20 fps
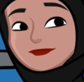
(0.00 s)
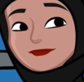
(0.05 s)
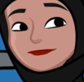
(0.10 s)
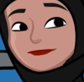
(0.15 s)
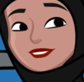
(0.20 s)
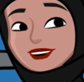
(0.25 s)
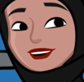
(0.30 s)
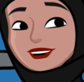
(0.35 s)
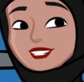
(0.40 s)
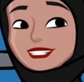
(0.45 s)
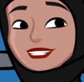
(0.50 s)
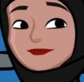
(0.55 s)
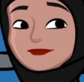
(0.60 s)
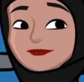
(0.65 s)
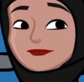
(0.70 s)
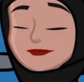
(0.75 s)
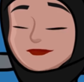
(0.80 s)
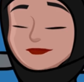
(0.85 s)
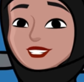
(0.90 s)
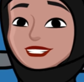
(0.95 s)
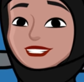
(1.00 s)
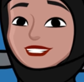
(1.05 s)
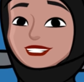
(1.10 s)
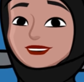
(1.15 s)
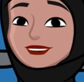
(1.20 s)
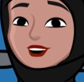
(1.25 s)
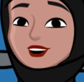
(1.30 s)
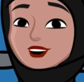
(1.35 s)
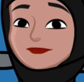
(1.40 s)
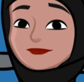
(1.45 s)
prevent,
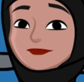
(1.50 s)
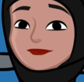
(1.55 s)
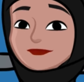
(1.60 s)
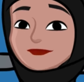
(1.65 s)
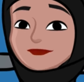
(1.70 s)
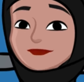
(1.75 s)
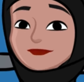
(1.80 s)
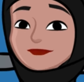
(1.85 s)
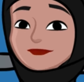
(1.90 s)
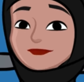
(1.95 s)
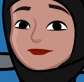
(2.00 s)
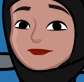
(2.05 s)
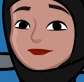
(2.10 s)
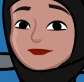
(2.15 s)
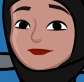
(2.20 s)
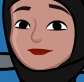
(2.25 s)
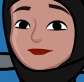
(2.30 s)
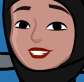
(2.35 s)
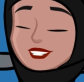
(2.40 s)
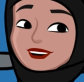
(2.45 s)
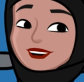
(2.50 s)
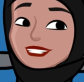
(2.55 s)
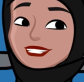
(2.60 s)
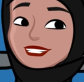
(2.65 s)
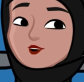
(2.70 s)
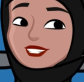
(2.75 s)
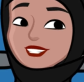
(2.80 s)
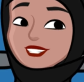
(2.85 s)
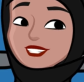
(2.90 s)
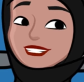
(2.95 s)
destroy. Give
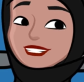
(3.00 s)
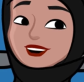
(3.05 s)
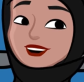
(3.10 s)
students